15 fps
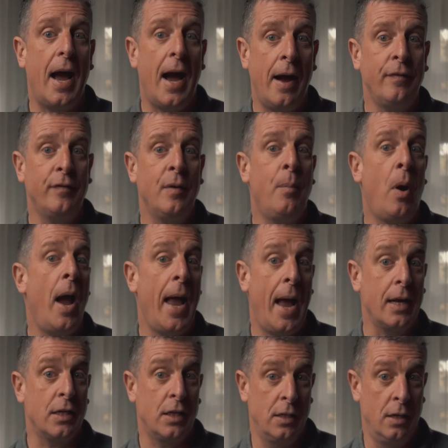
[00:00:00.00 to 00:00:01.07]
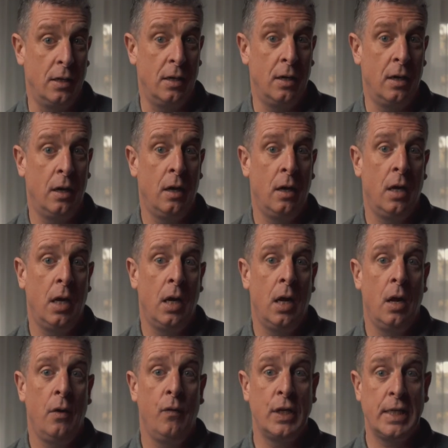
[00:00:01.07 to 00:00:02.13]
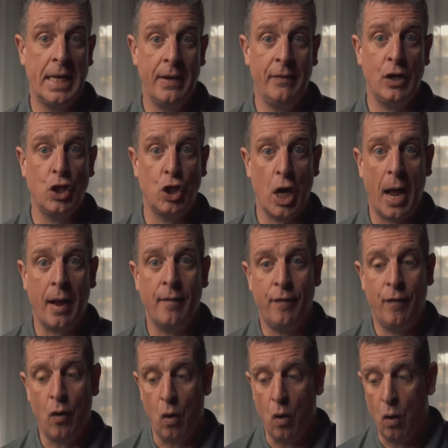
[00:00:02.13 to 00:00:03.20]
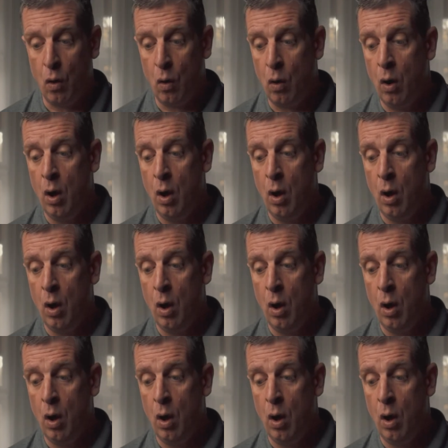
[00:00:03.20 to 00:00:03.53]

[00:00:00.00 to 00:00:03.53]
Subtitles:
after my accident, receiving a cheque for